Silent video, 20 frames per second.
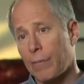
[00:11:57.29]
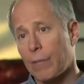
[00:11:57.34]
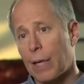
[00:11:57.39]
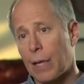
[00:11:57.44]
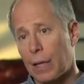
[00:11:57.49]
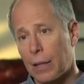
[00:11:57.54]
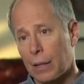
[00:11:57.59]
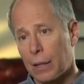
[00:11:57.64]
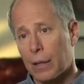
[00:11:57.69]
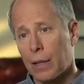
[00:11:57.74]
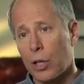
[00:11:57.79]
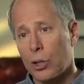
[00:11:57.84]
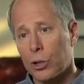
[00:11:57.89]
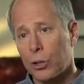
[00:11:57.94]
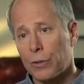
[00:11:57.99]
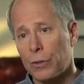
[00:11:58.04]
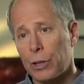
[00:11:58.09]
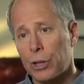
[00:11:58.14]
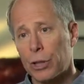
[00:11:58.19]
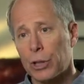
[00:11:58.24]
in
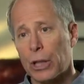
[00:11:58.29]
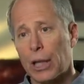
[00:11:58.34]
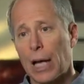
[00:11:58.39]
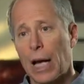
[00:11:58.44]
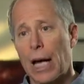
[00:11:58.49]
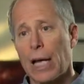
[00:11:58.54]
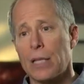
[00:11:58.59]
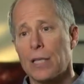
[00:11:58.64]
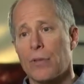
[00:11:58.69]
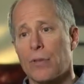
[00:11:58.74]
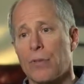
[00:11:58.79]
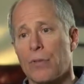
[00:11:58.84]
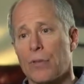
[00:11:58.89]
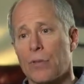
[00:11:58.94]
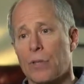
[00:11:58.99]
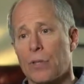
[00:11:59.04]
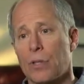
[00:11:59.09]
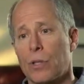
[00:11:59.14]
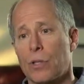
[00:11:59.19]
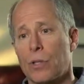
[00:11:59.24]
CultureVision, the kinds of
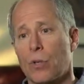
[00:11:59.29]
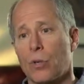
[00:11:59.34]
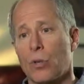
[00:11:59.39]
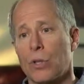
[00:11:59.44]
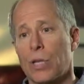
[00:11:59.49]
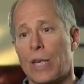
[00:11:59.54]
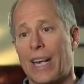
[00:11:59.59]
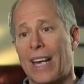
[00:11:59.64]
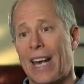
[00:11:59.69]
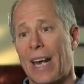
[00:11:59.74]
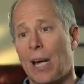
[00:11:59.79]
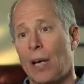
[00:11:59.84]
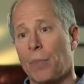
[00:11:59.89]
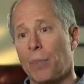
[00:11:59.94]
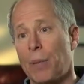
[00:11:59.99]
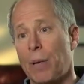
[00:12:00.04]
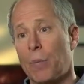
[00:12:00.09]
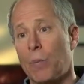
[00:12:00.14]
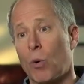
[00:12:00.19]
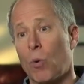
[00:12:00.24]
tools that can
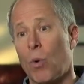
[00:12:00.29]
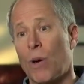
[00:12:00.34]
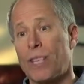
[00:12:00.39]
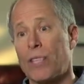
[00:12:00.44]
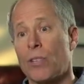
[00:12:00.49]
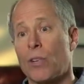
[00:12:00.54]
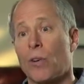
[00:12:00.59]
help people once